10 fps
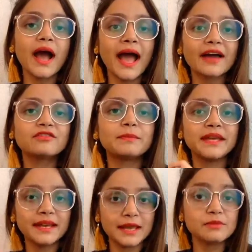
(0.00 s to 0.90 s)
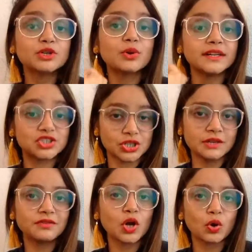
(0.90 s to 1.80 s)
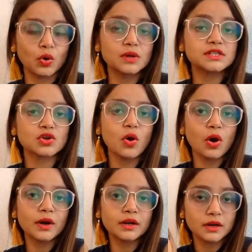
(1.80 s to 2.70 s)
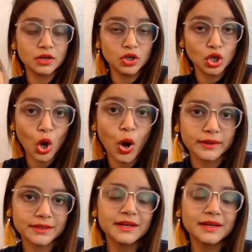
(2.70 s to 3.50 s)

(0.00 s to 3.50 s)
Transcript: have been able to achieve your goals or not.